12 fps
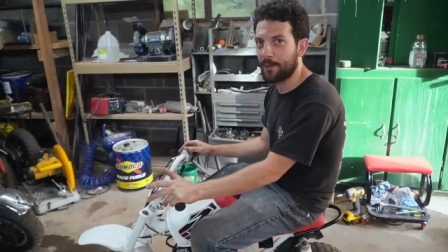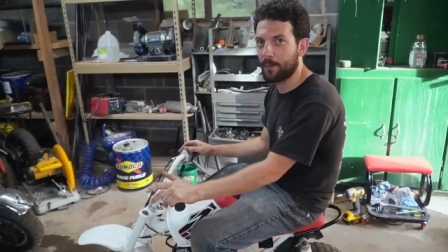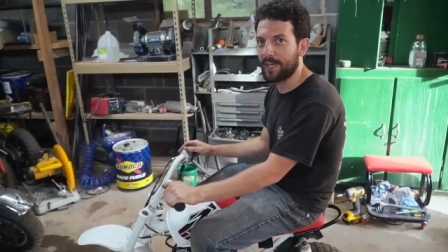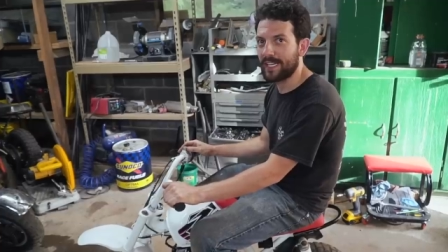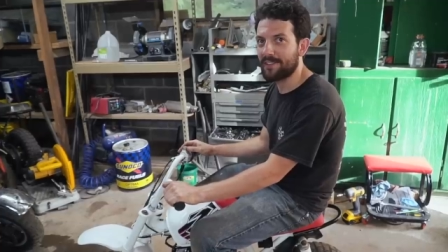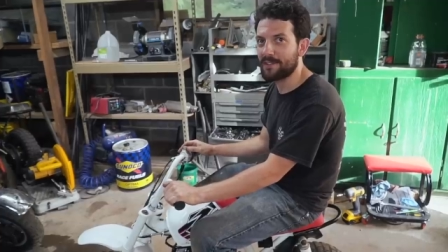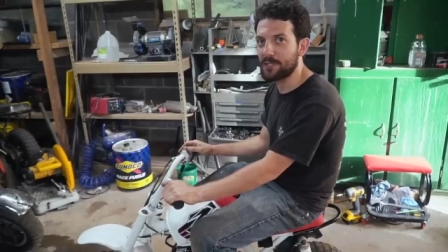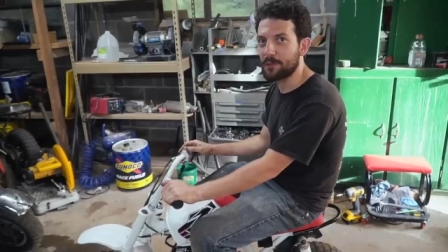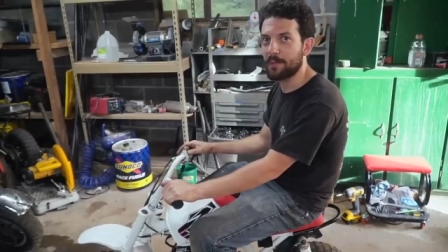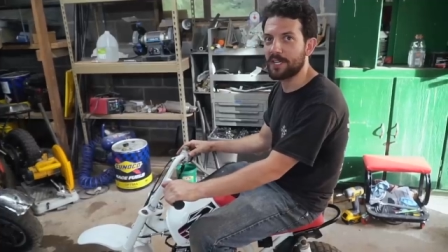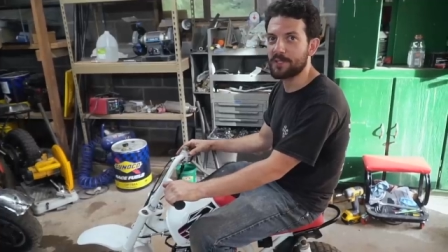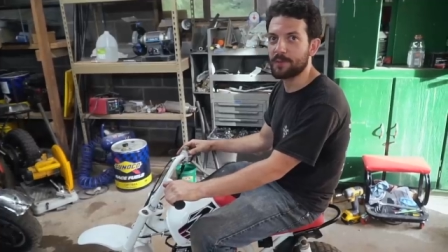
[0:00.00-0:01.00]
don't want to yeah. give it too
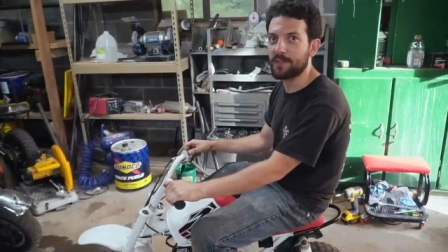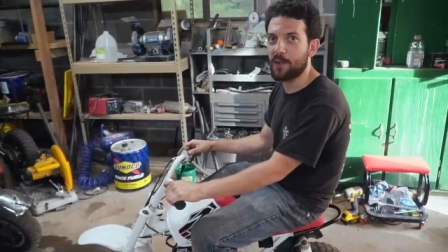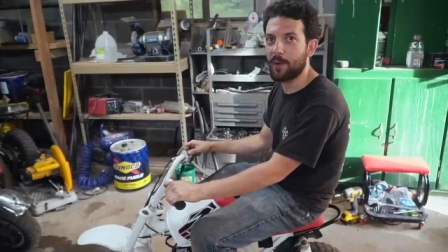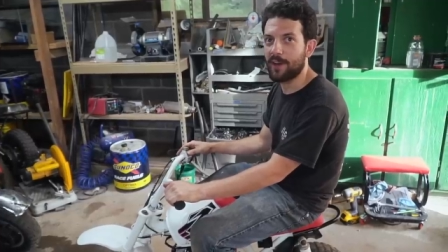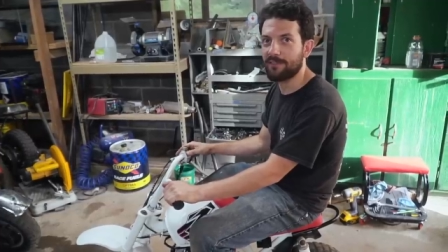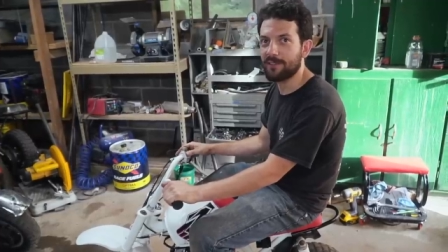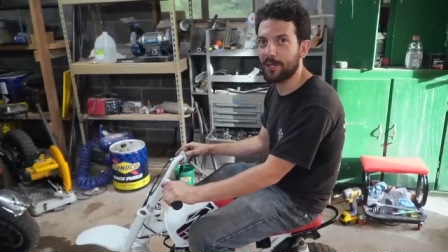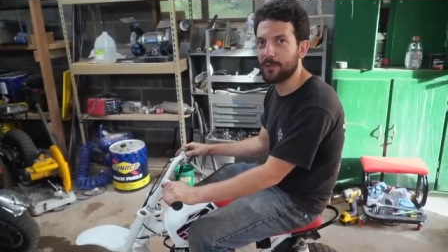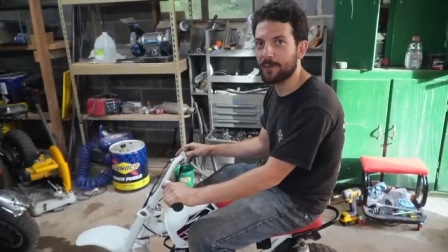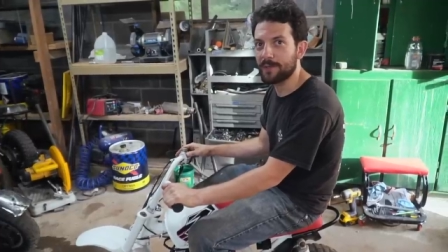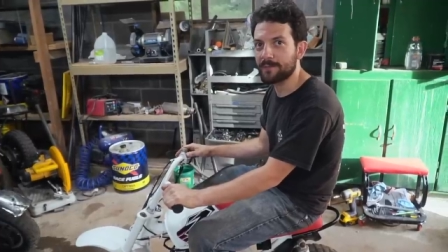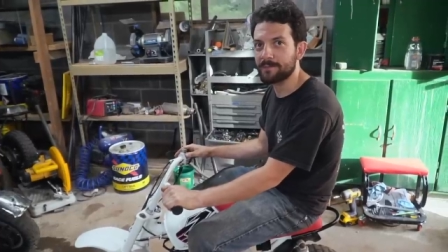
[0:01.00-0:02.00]
much with no
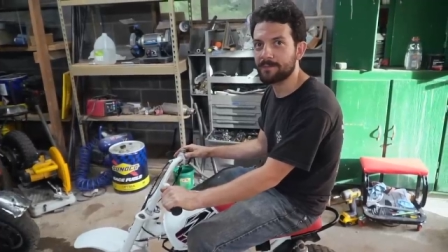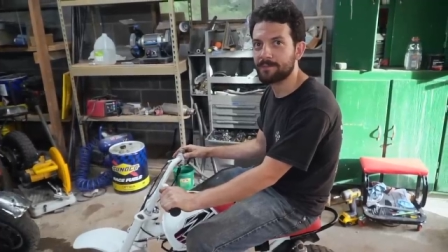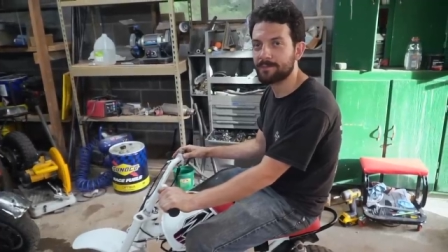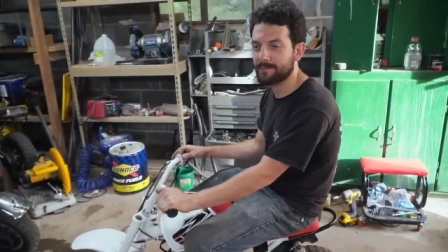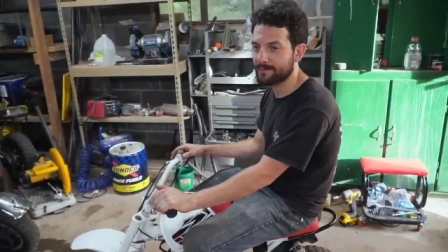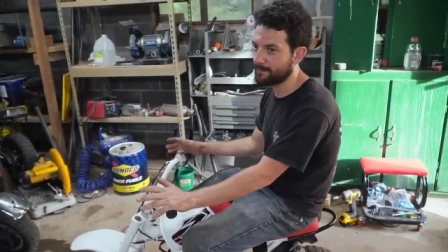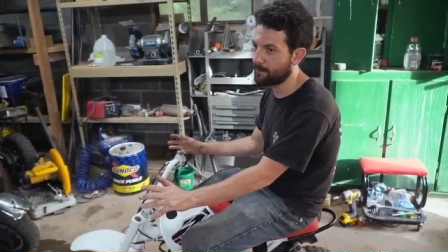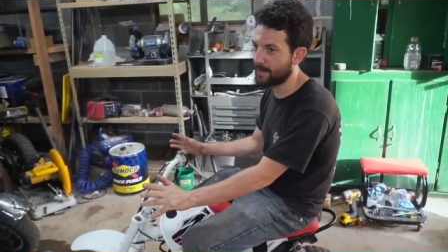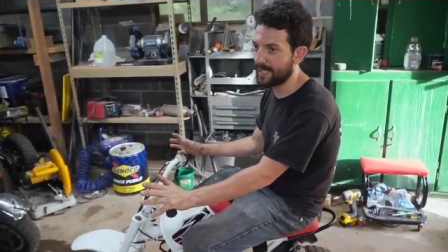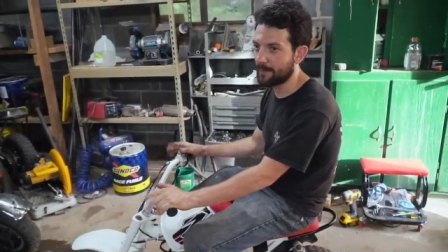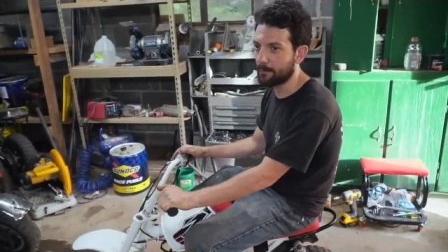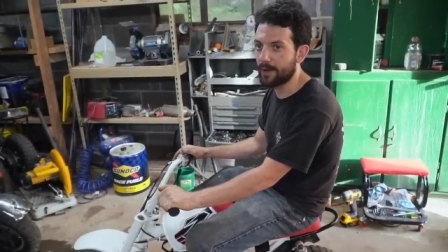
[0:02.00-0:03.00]
airflow and right, right.
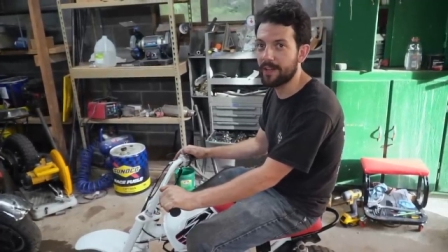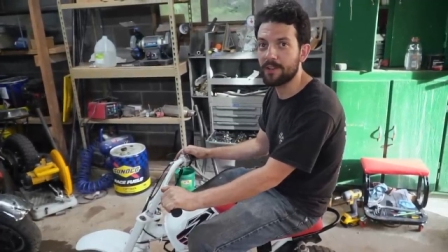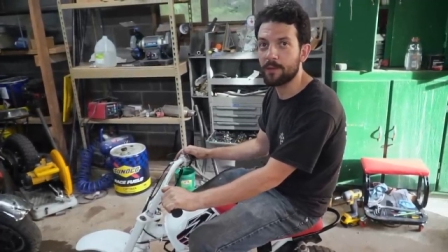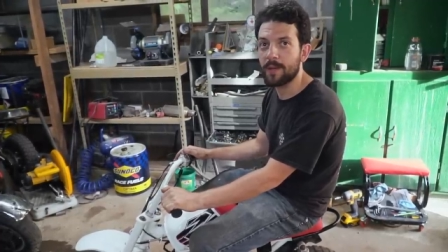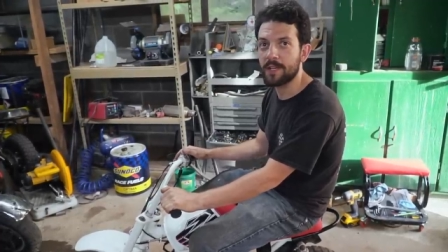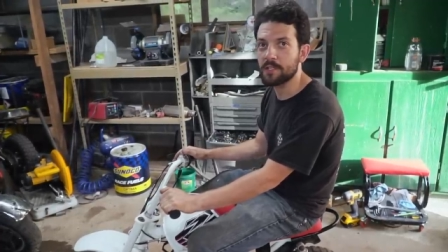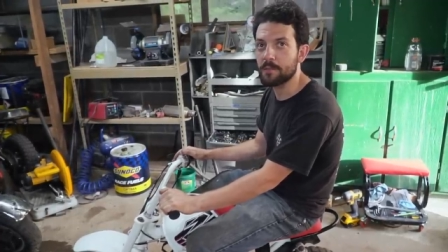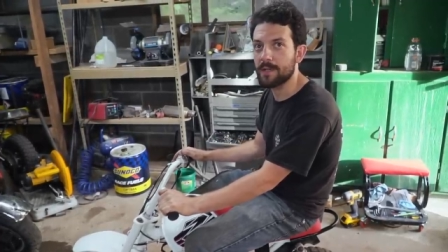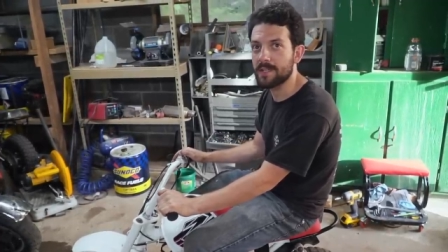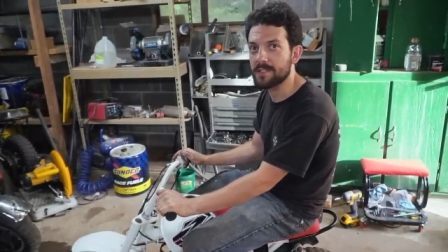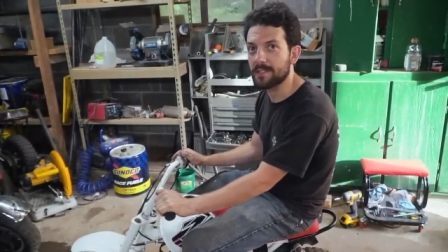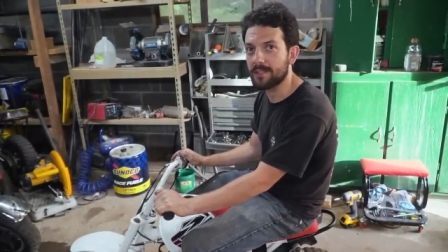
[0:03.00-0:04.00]
being a brand new engine,
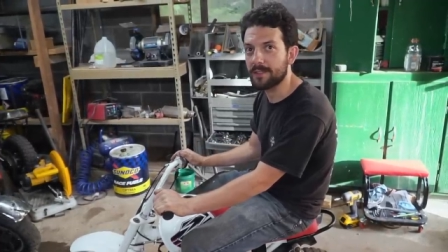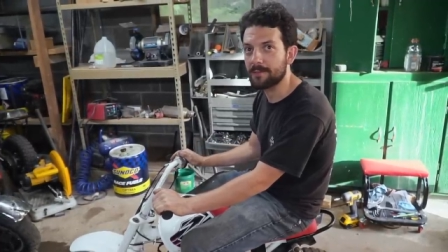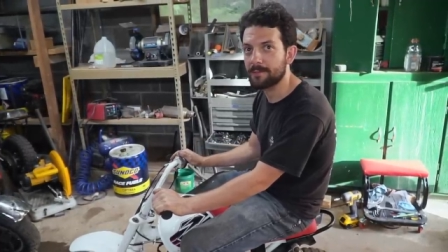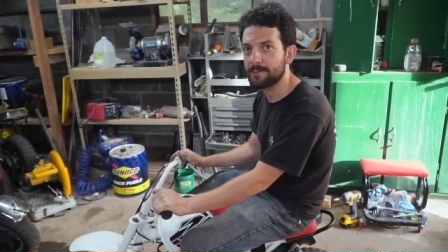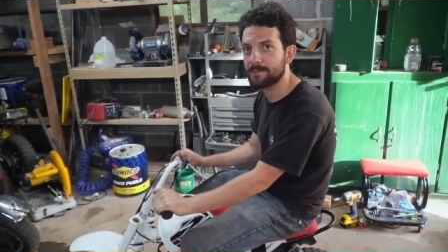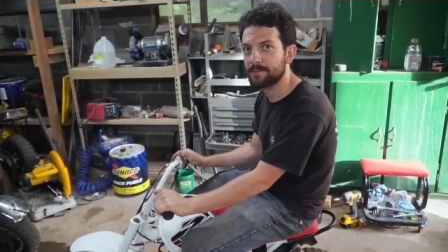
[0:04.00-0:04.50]
basically. Man,